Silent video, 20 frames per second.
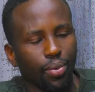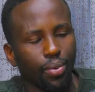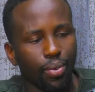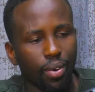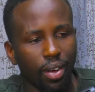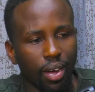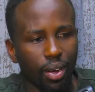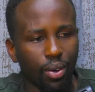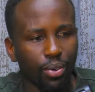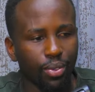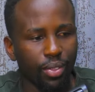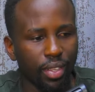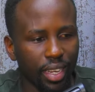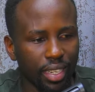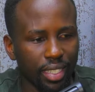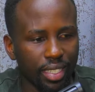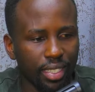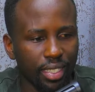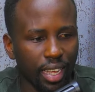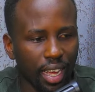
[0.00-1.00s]
Wow,
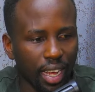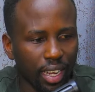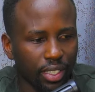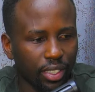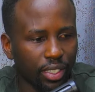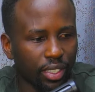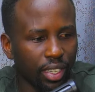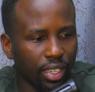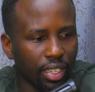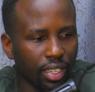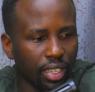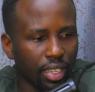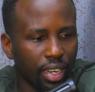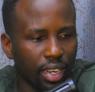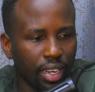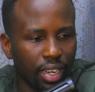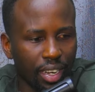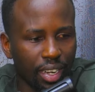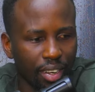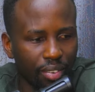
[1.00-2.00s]
that is actually
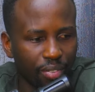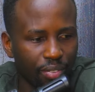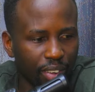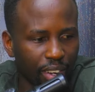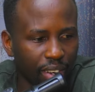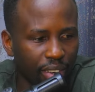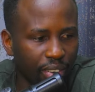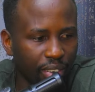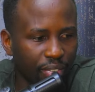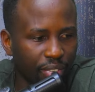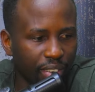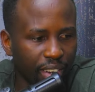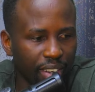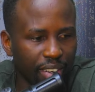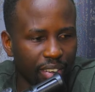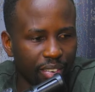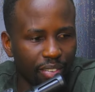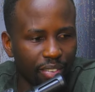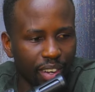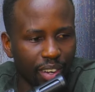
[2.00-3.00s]
uh very,
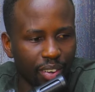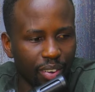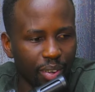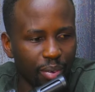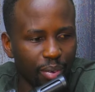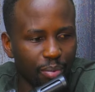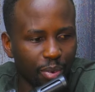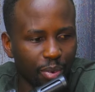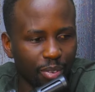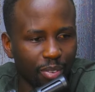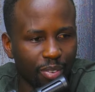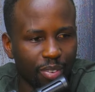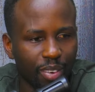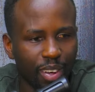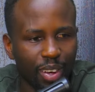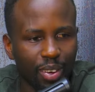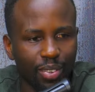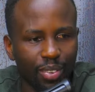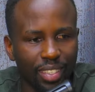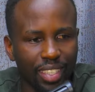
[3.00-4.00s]
very, very
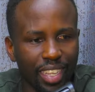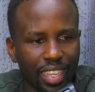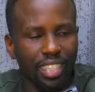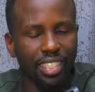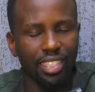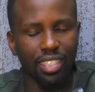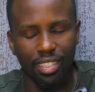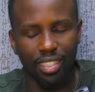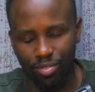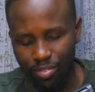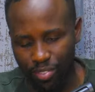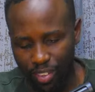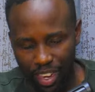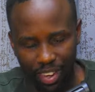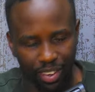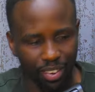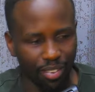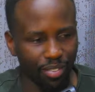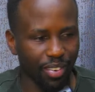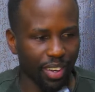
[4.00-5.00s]
profound. That is
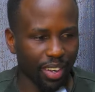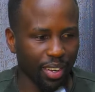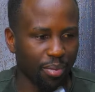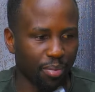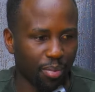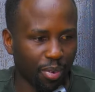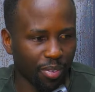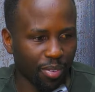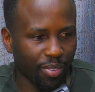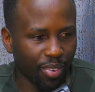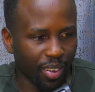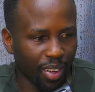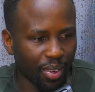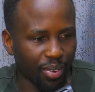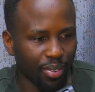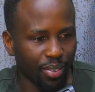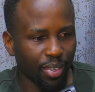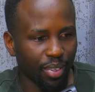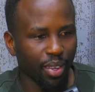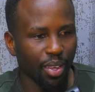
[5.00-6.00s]
very, very
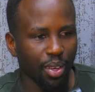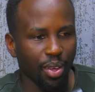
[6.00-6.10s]
profound.